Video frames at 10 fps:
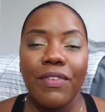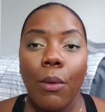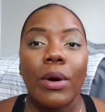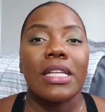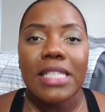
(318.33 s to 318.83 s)

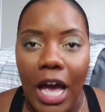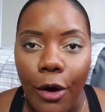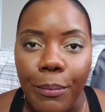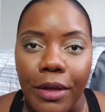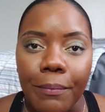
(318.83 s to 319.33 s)
wanted to
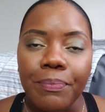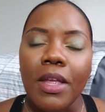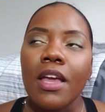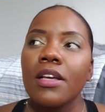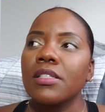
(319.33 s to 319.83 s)
help him.
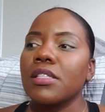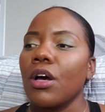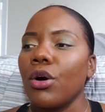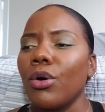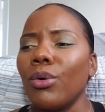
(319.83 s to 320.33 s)

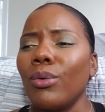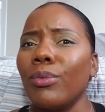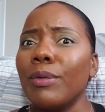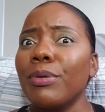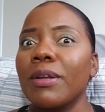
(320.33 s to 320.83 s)
So
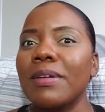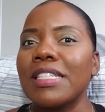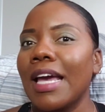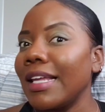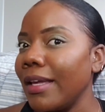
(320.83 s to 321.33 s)
we pretty much
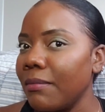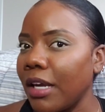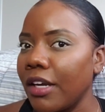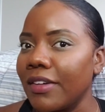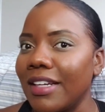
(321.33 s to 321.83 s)
had to get
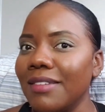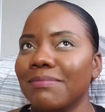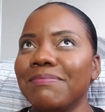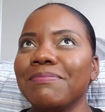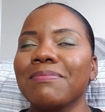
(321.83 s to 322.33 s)
married.
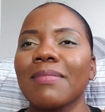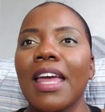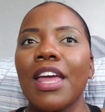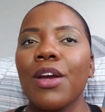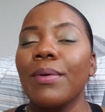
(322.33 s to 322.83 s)

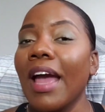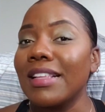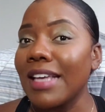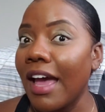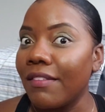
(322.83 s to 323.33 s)
We
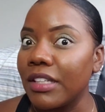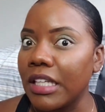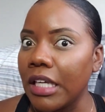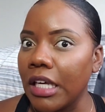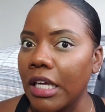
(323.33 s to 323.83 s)
had to have a
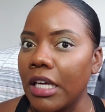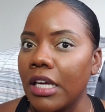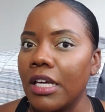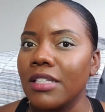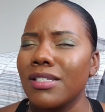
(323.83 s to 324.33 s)

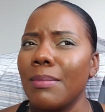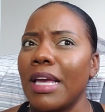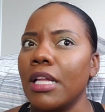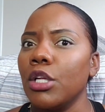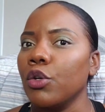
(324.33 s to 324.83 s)
kid to
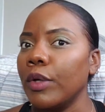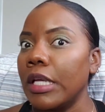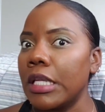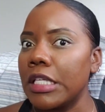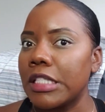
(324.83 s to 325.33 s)
make it look
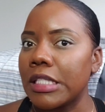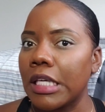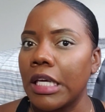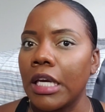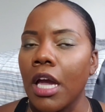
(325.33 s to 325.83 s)

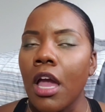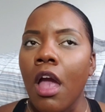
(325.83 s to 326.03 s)
realistic.